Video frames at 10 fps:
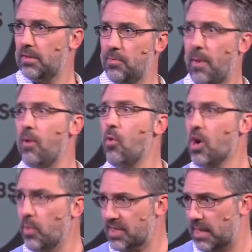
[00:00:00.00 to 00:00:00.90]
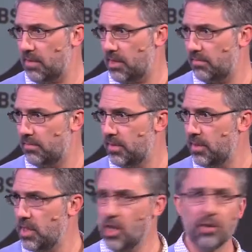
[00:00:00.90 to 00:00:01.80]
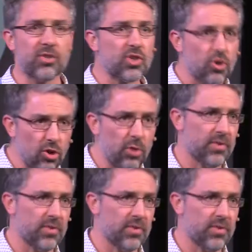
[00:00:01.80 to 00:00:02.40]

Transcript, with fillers: You probably work with some of them, you go to school